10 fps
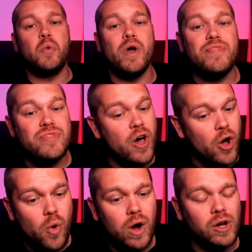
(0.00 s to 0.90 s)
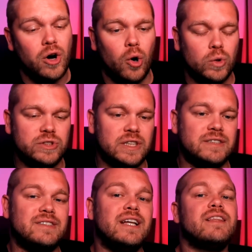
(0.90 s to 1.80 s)
with no goals
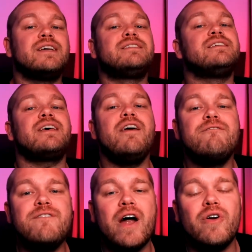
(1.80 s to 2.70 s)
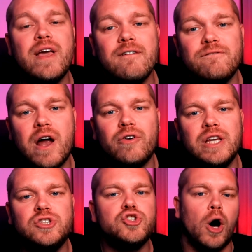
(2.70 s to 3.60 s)
conceded. This is a very, very
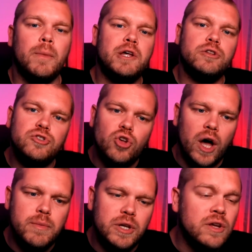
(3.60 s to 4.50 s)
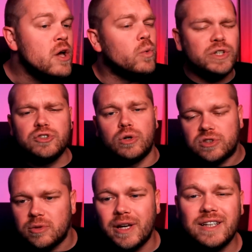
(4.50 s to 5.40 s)
dominant diamond. We score
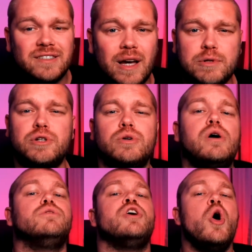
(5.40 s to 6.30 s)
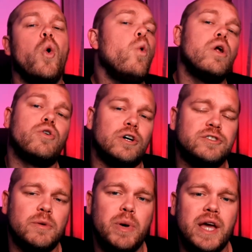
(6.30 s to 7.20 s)
some exceptional goals all across
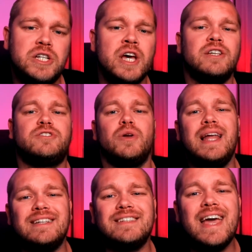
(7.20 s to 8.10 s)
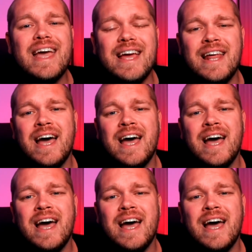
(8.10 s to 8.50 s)
the pitch. So let's get in